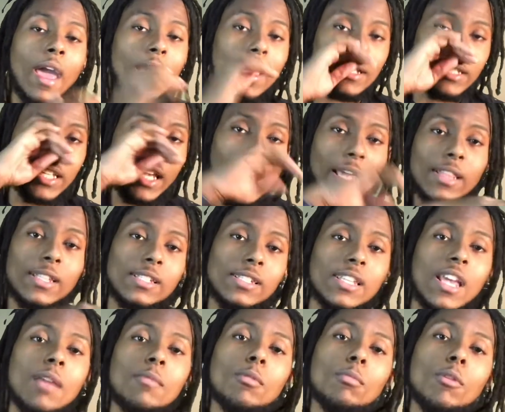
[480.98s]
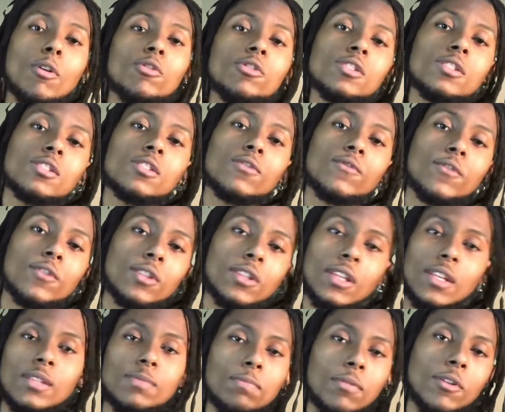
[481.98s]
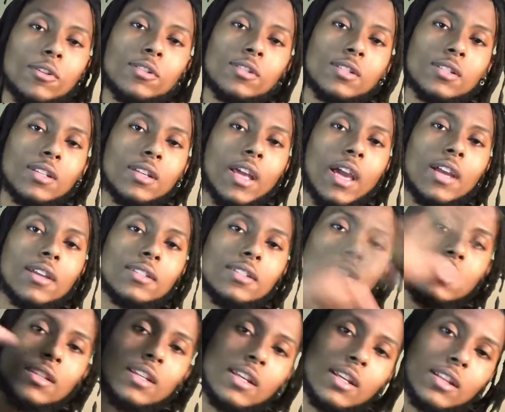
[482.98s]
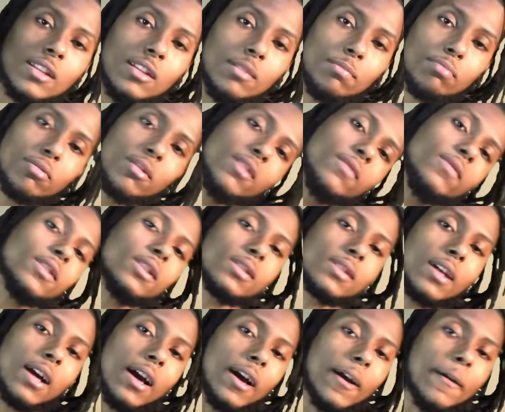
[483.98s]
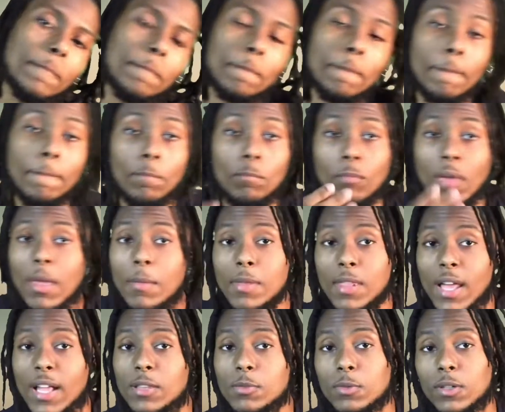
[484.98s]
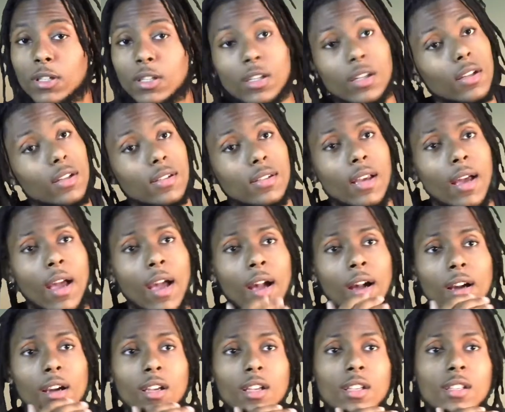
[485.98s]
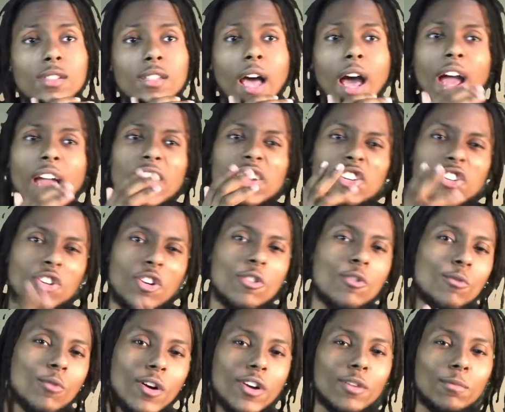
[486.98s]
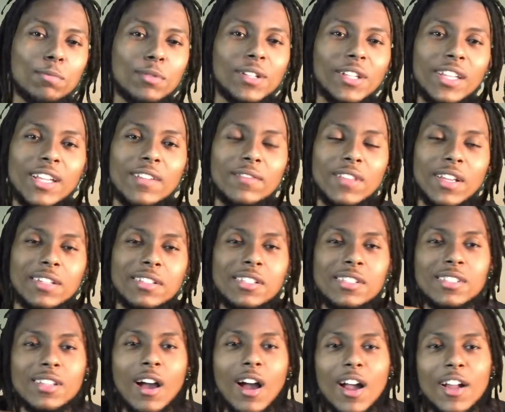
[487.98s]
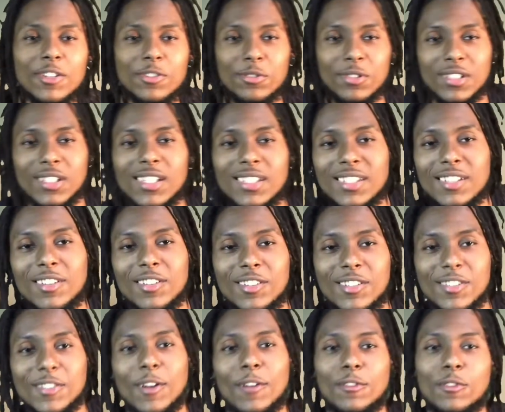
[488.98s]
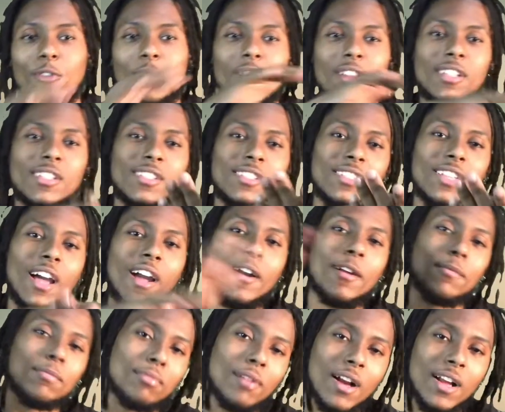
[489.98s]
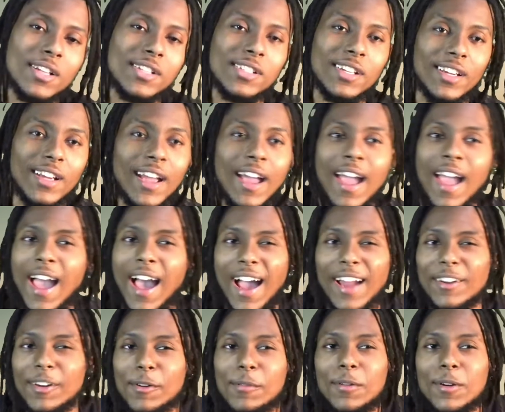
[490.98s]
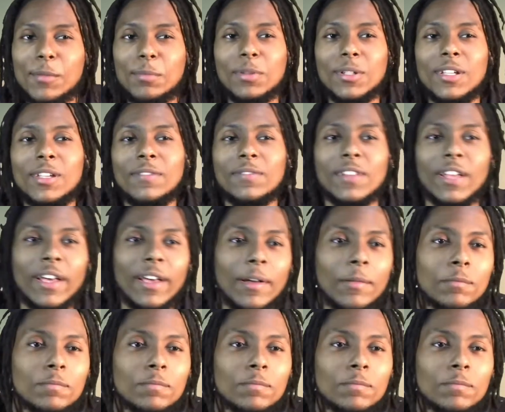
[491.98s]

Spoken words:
She had the same emotions for this person as she did the previous guy. Maybe that's what it is, because I don't want to believe that she's contradicting herself throughout this entire project. I don't want to believe that.